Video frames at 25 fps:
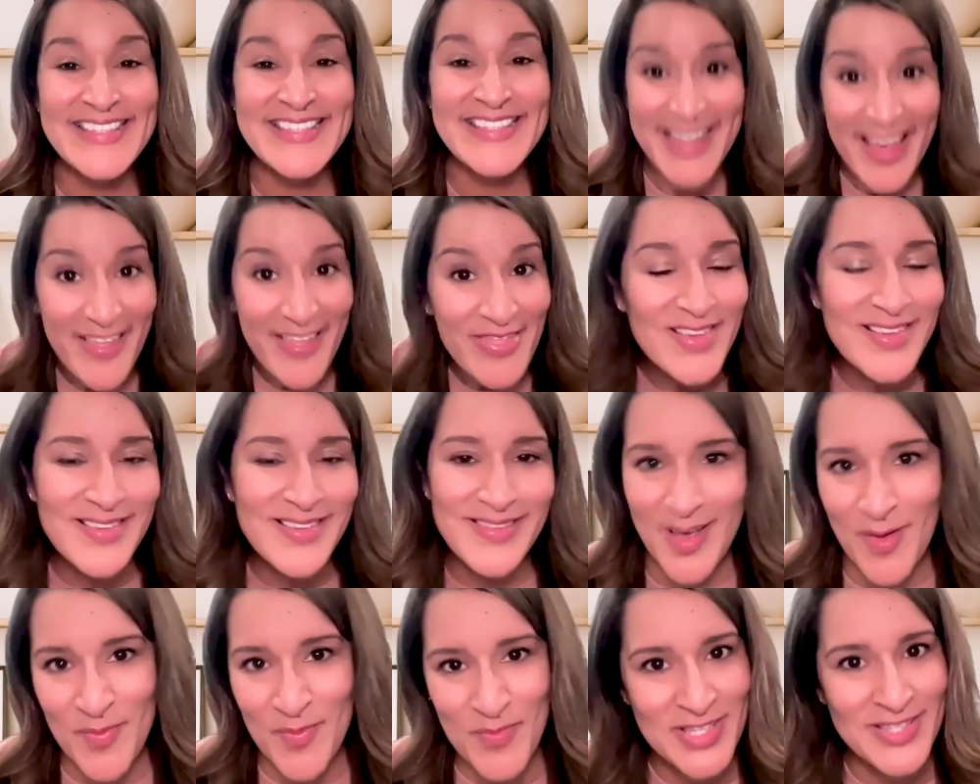Send
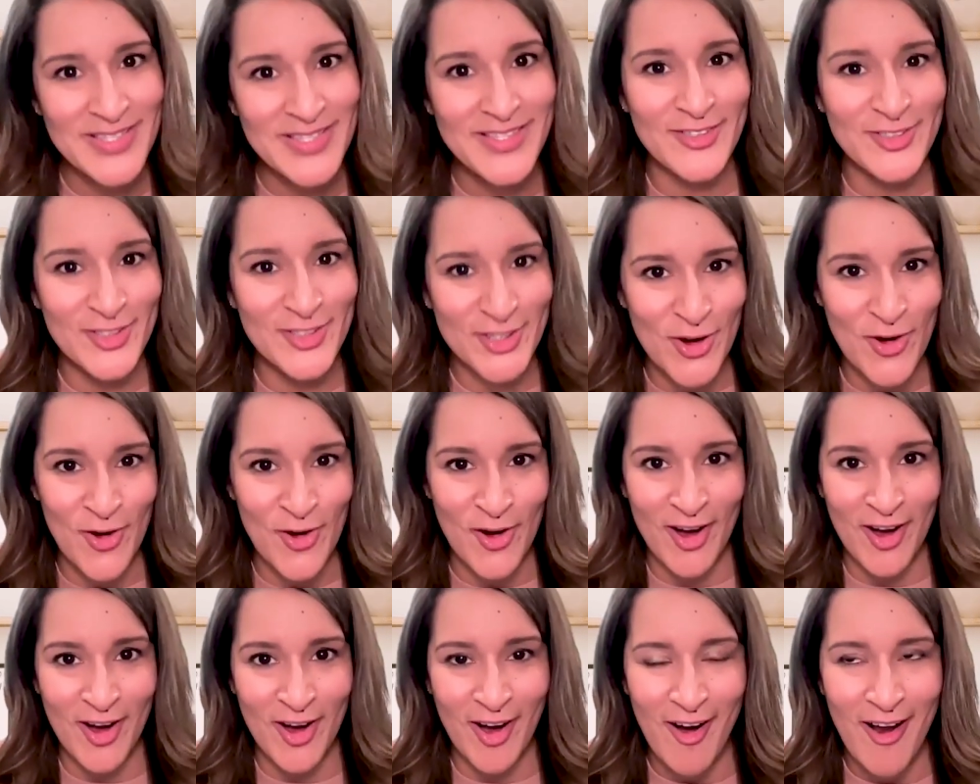this episode to
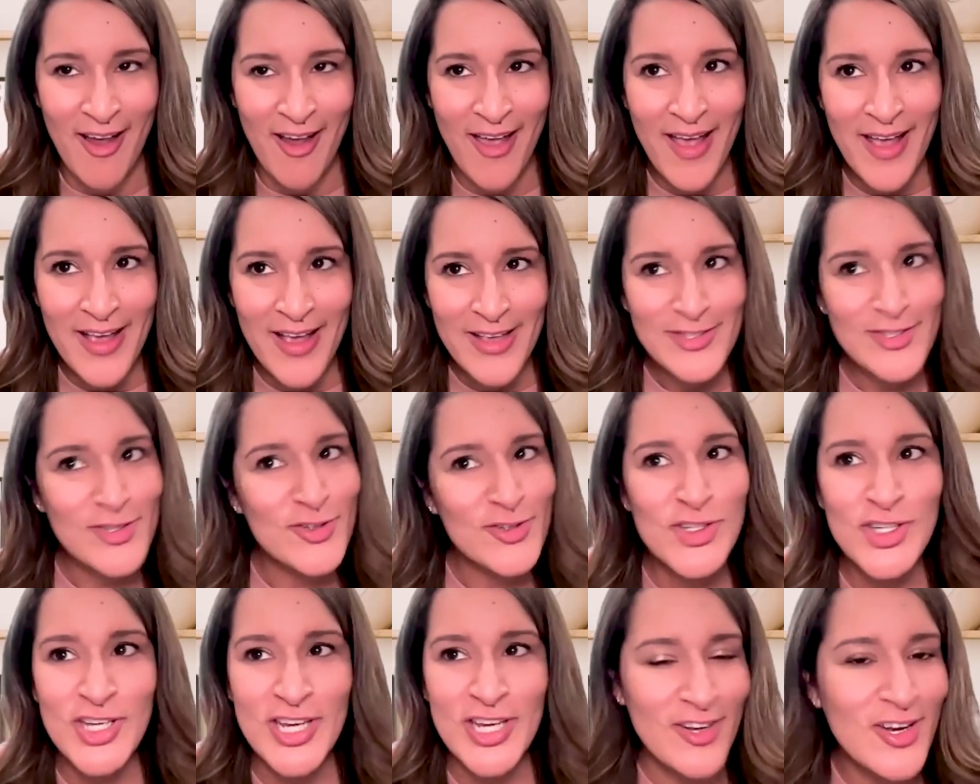her so
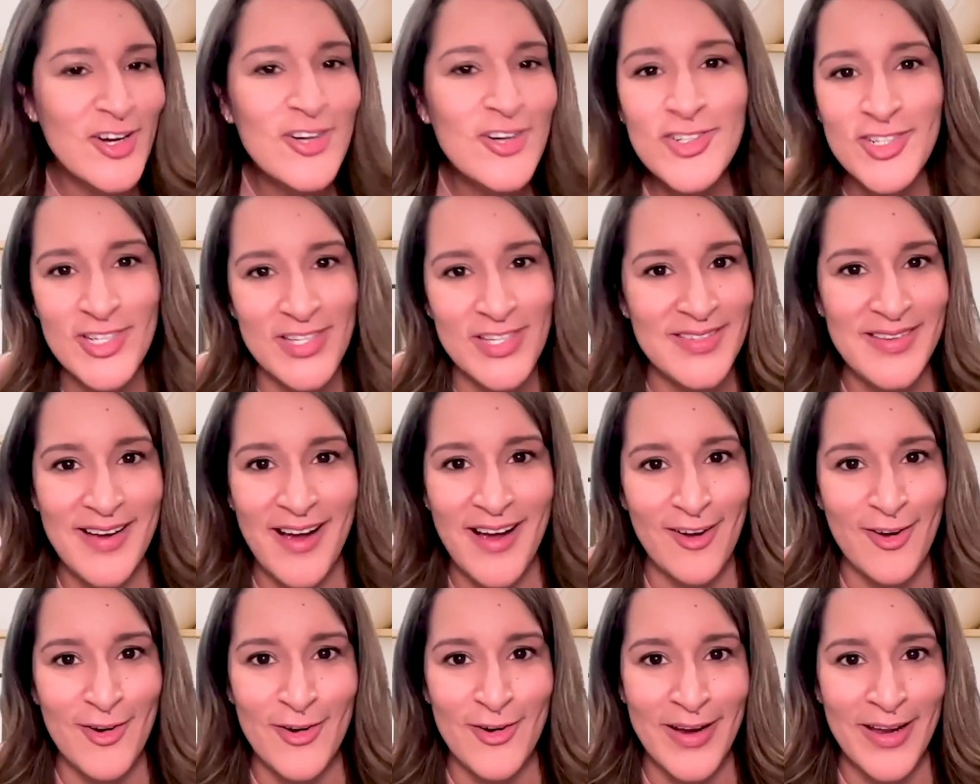she knows she's
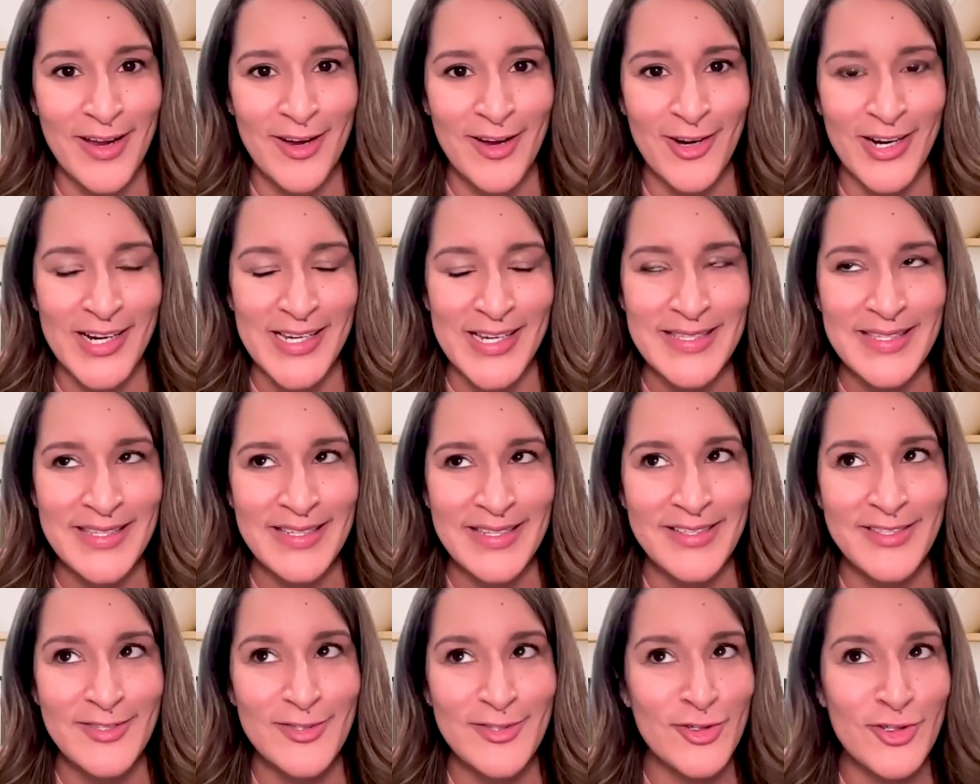not going
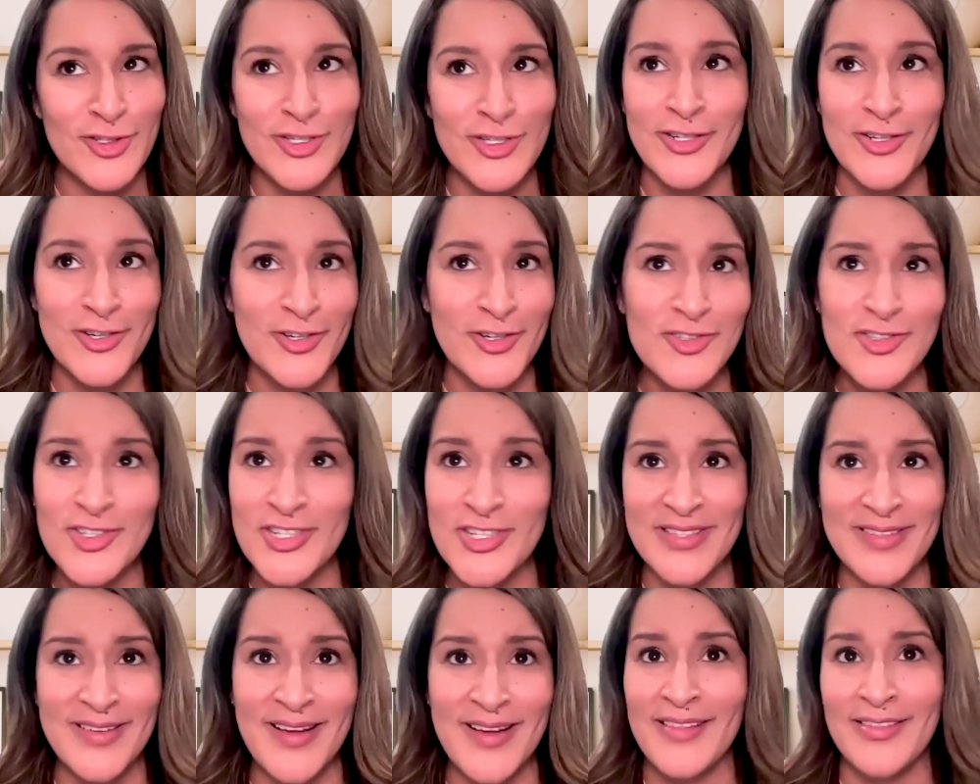crazy, so she knows
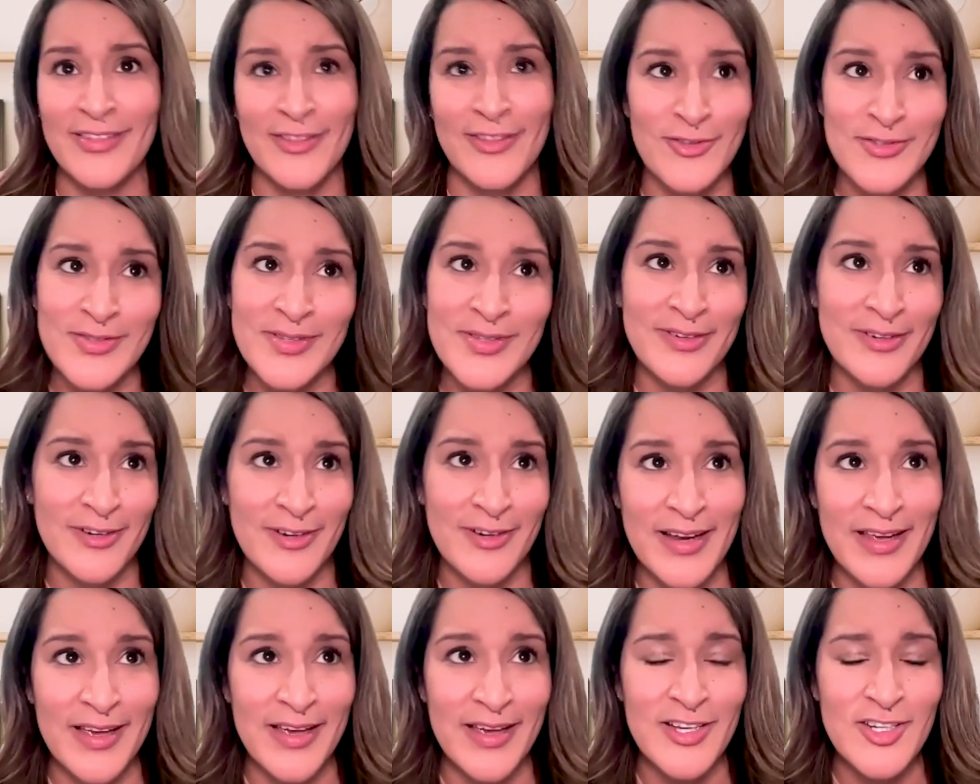she's not losing
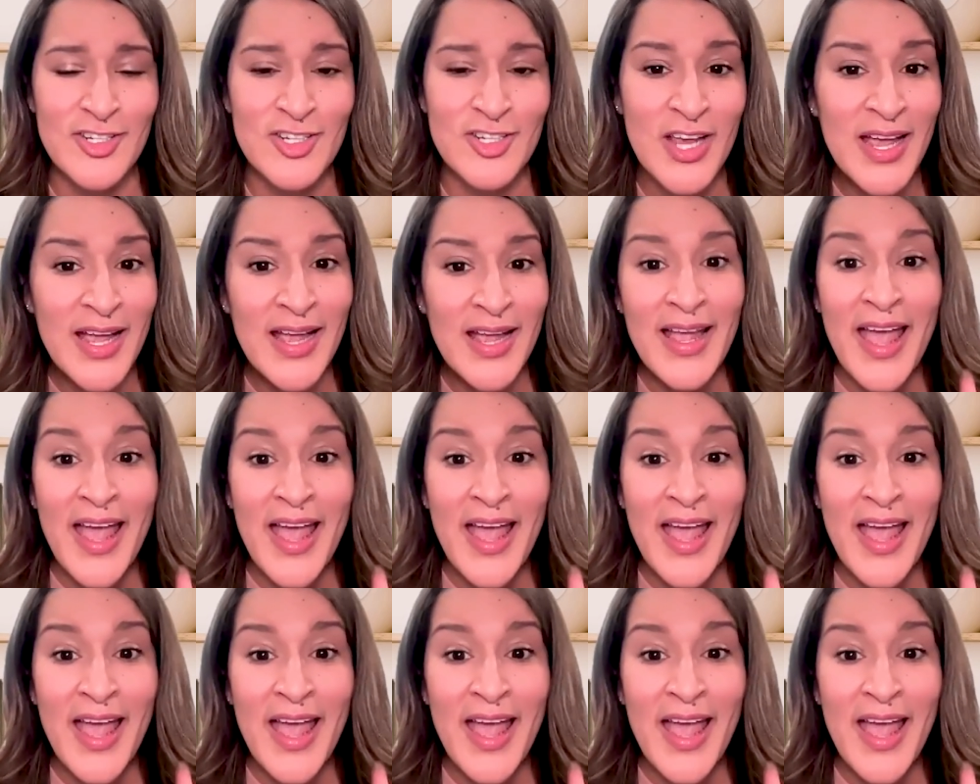her ish,